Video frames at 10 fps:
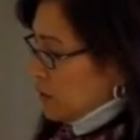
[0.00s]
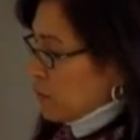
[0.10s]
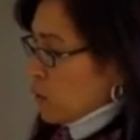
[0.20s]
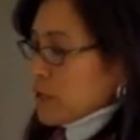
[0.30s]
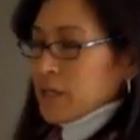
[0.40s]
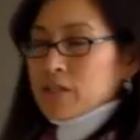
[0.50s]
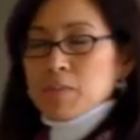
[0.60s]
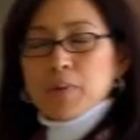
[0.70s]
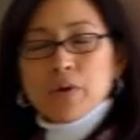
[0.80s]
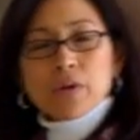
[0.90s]
component
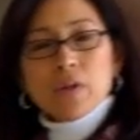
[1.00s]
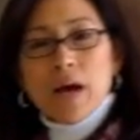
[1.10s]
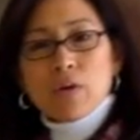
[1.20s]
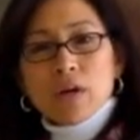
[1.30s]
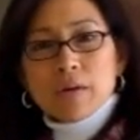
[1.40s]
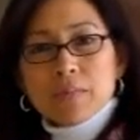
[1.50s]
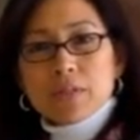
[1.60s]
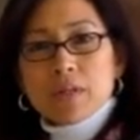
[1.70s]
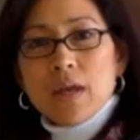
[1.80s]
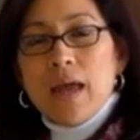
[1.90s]
is empirical
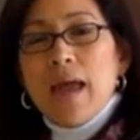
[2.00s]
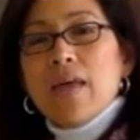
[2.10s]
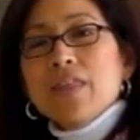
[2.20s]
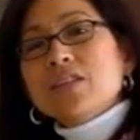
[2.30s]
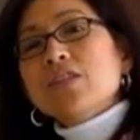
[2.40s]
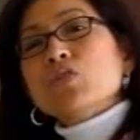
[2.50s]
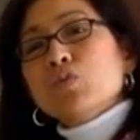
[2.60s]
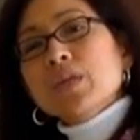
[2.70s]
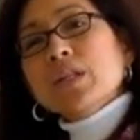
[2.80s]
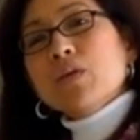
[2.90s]
outcomes. And this
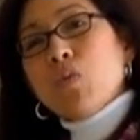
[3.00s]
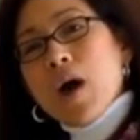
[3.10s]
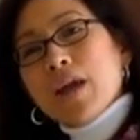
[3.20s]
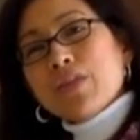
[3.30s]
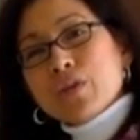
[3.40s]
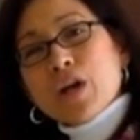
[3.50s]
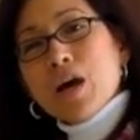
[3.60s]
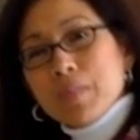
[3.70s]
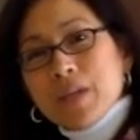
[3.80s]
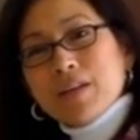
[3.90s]
is really why they're
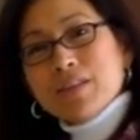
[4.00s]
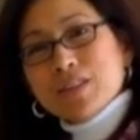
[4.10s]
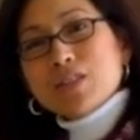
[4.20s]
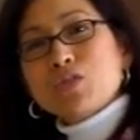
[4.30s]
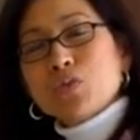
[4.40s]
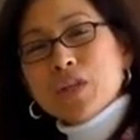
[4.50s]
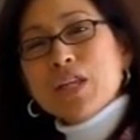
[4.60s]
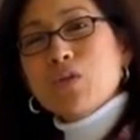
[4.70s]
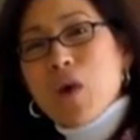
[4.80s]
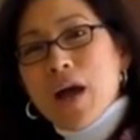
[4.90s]
coming. This is
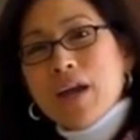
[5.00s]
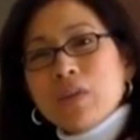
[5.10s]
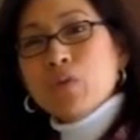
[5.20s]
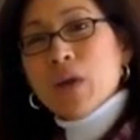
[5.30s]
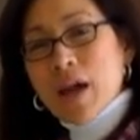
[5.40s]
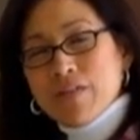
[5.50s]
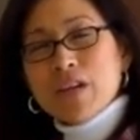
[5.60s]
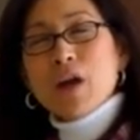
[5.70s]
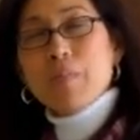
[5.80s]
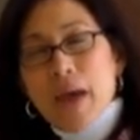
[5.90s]
really why we're
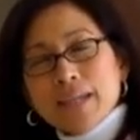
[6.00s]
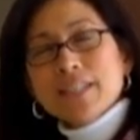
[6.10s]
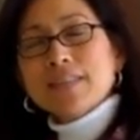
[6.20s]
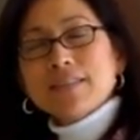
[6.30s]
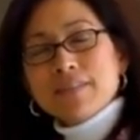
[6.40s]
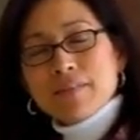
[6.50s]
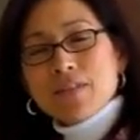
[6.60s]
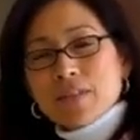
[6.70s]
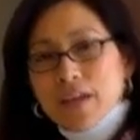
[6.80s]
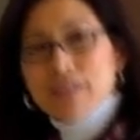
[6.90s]
having our magnet
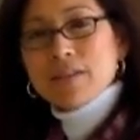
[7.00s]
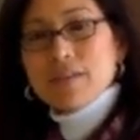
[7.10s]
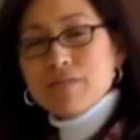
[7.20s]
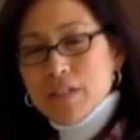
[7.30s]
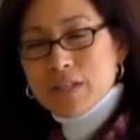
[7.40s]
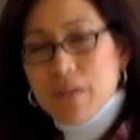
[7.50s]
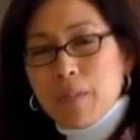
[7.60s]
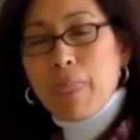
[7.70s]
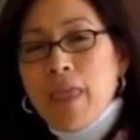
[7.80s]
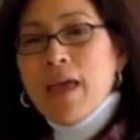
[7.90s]
site visit.
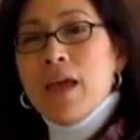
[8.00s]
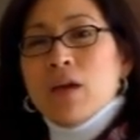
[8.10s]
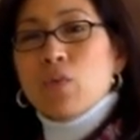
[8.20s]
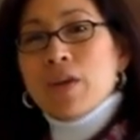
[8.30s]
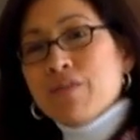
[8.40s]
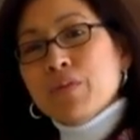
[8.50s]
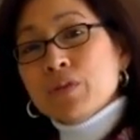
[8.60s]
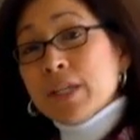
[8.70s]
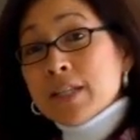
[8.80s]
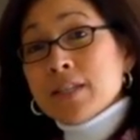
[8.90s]
We
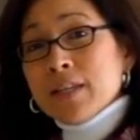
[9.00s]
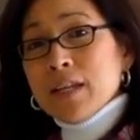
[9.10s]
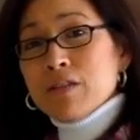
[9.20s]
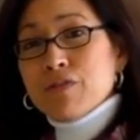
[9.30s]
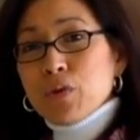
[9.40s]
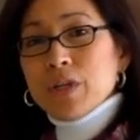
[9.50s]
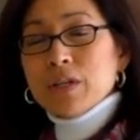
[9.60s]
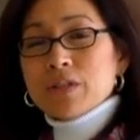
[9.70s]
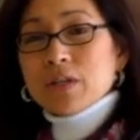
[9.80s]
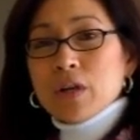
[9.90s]
were designated 4
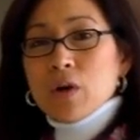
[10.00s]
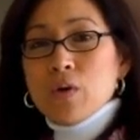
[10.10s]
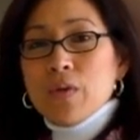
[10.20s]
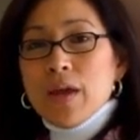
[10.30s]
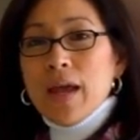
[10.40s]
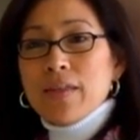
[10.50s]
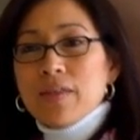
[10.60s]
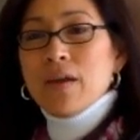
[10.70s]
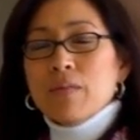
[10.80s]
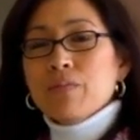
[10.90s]
years ago,
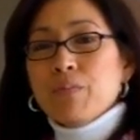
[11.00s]
and